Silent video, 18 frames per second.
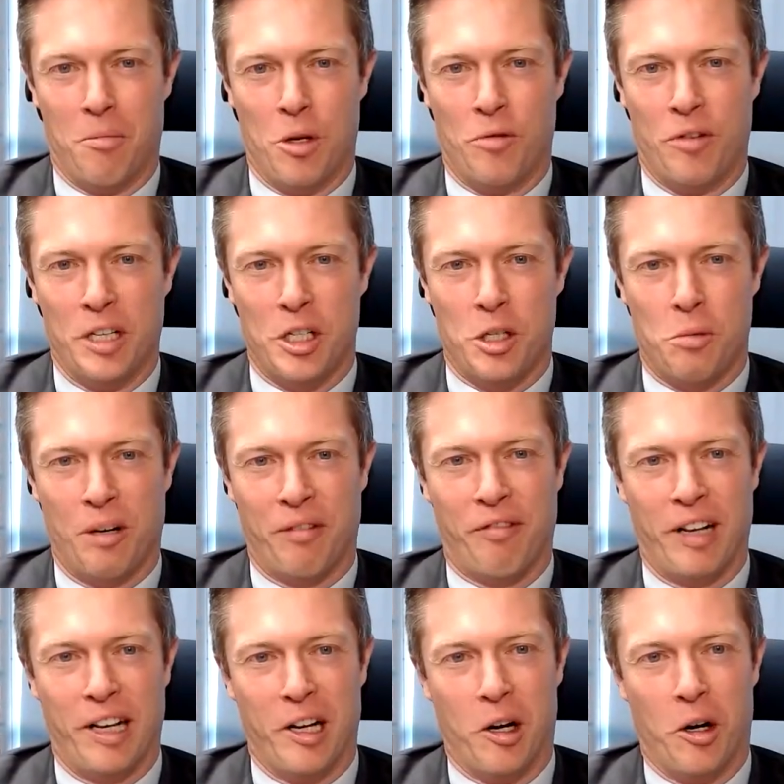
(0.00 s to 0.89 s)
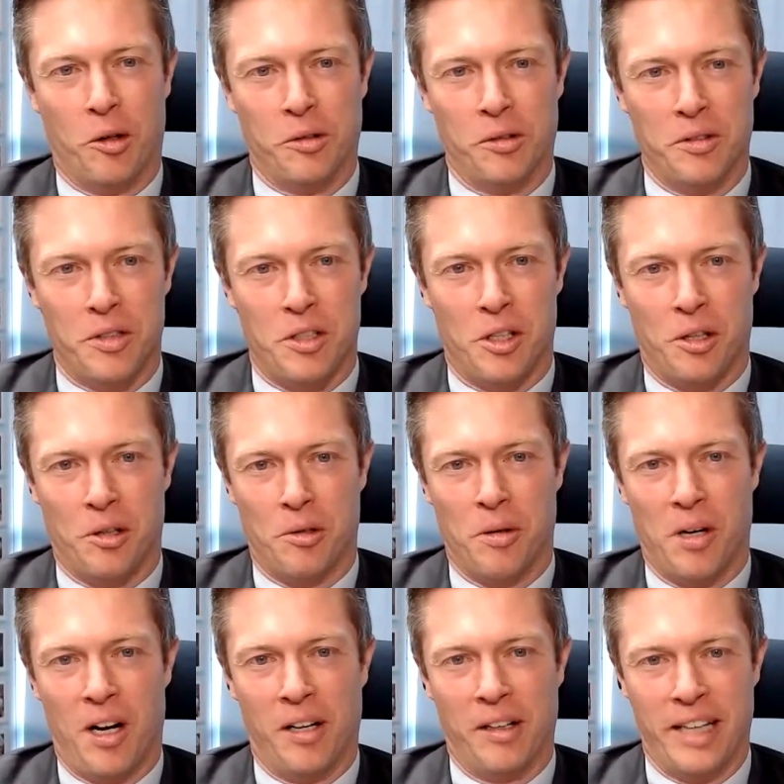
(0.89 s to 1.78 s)
moving swiftly on
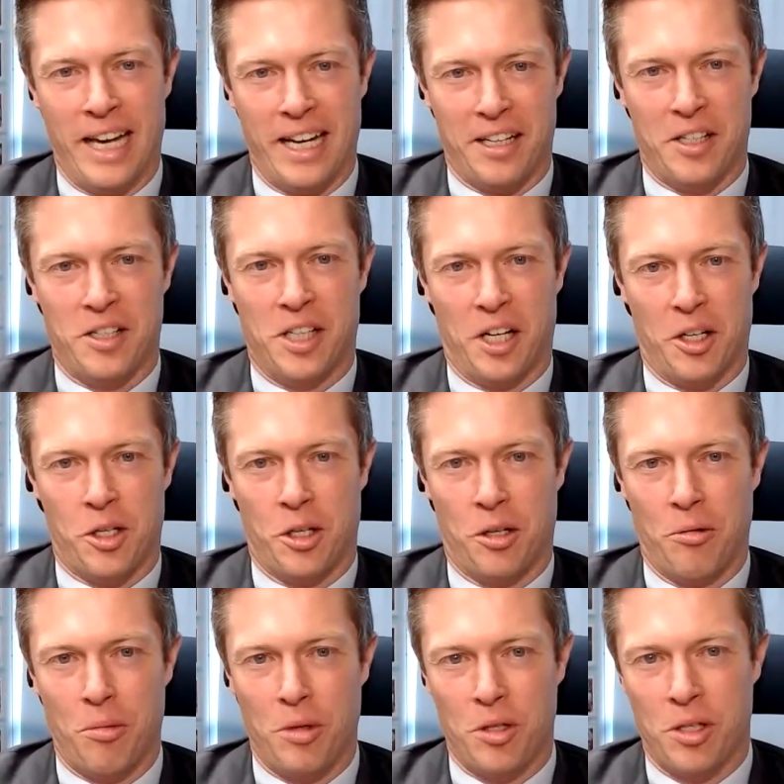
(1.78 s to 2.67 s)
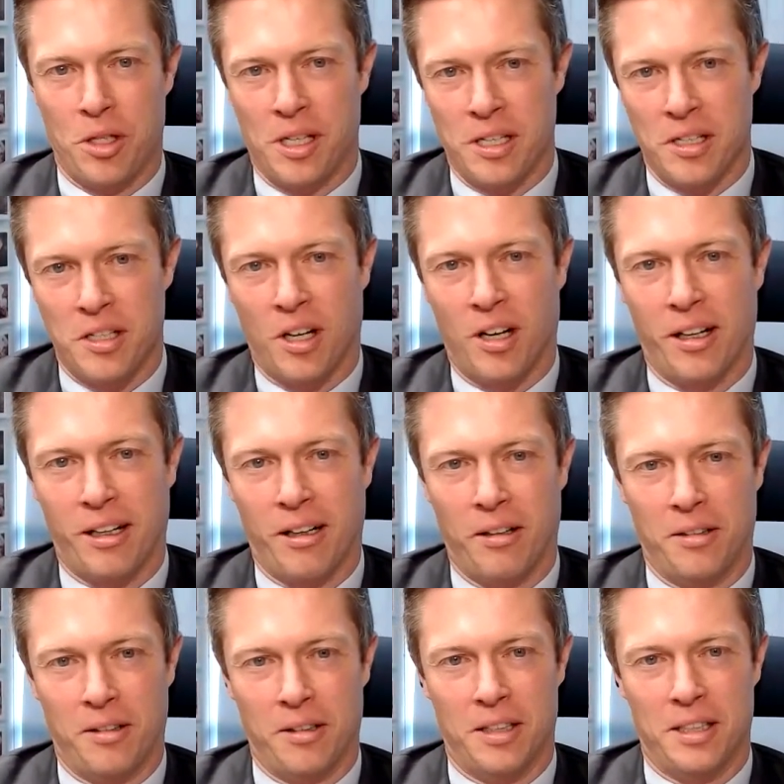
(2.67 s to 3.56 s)
to our next session, which is
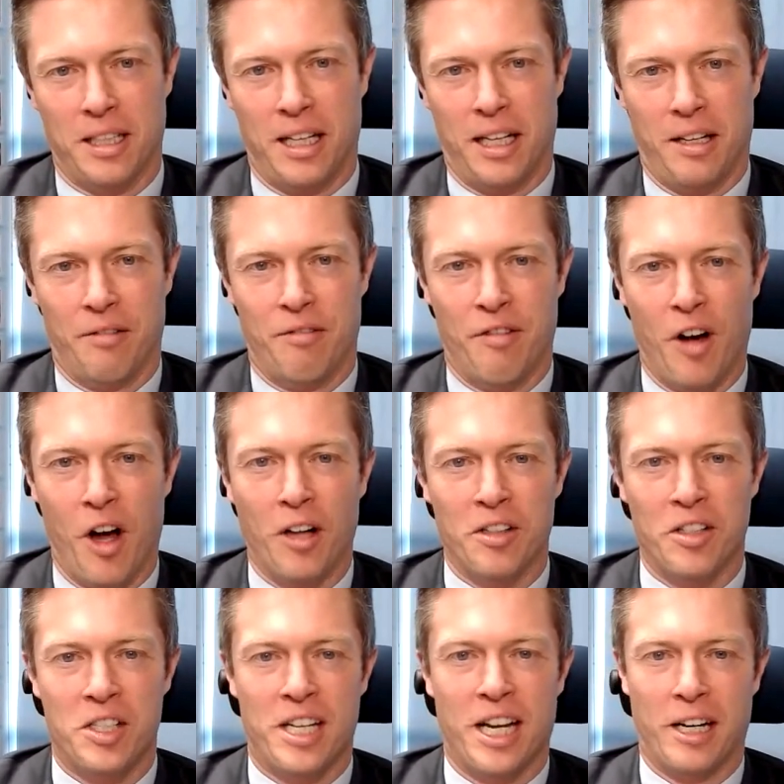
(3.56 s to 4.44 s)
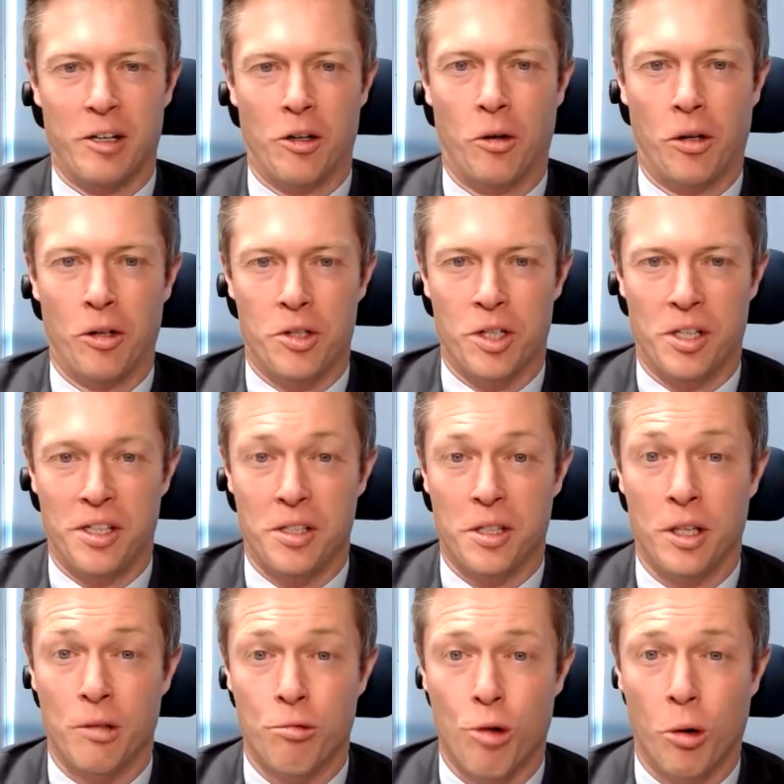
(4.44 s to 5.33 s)
entitled Advanced
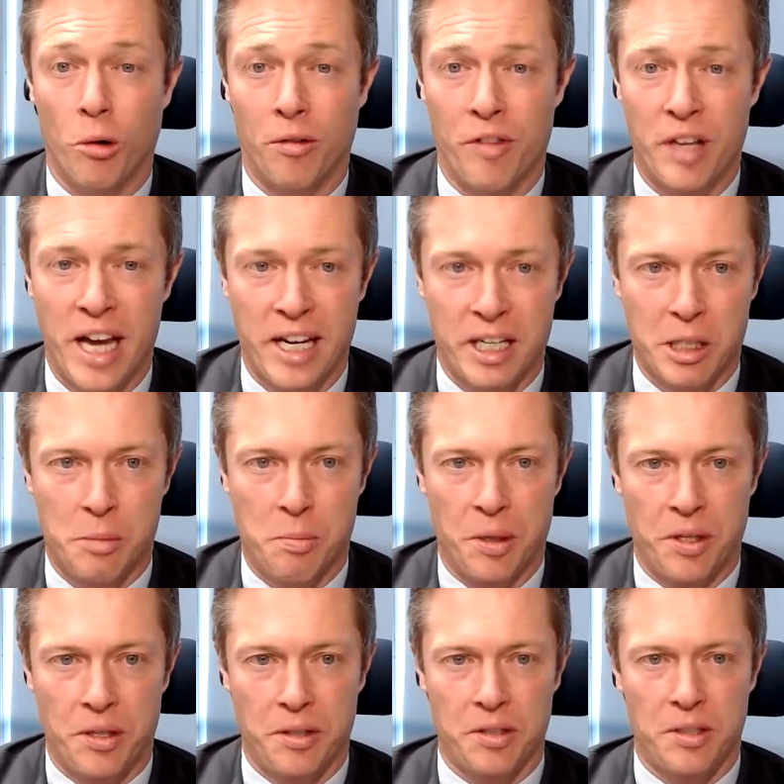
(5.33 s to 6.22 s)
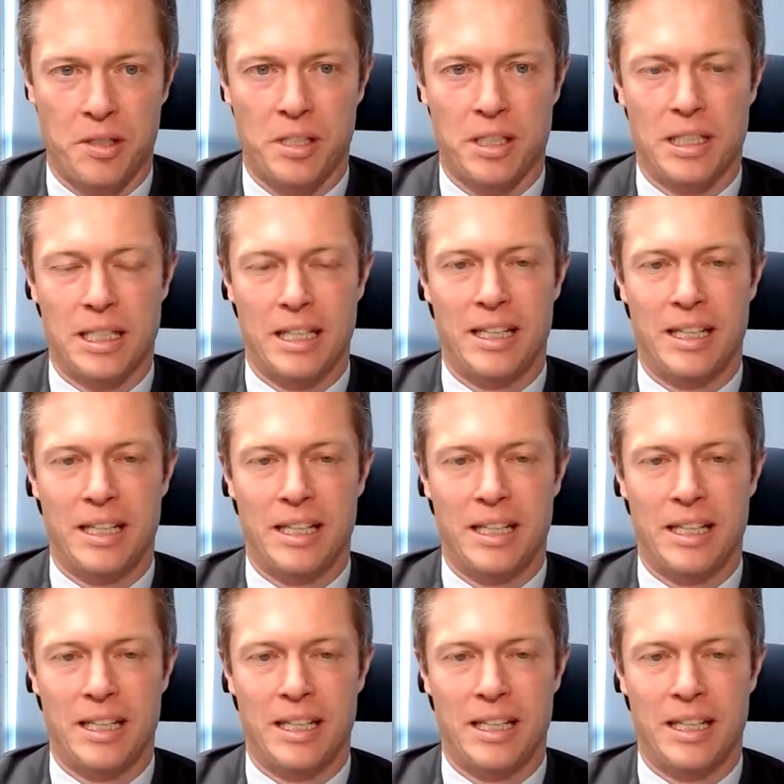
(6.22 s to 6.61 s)
Technologies and the Role of the Experts.